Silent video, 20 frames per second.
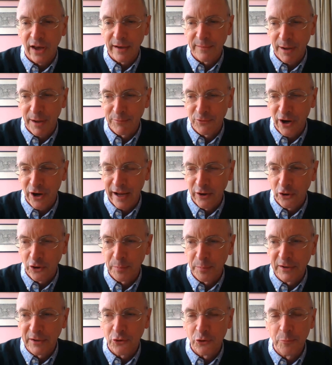I'm trying not
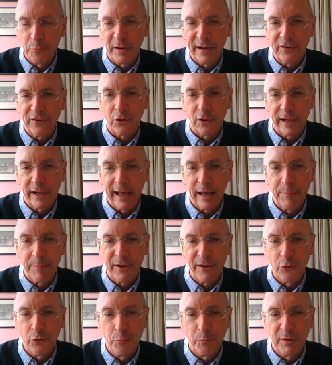to be too political here,
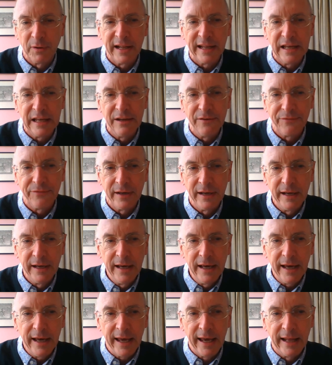but if you believe
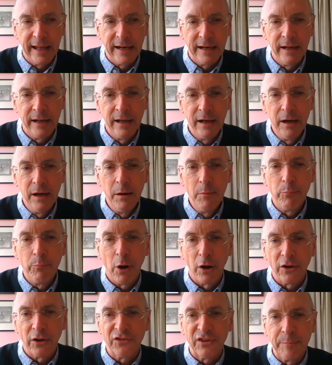in
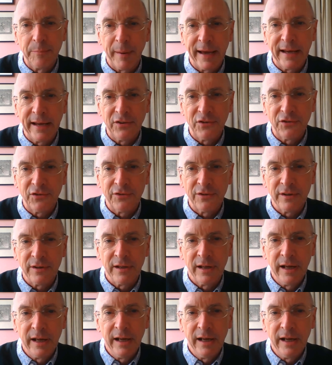evidence-based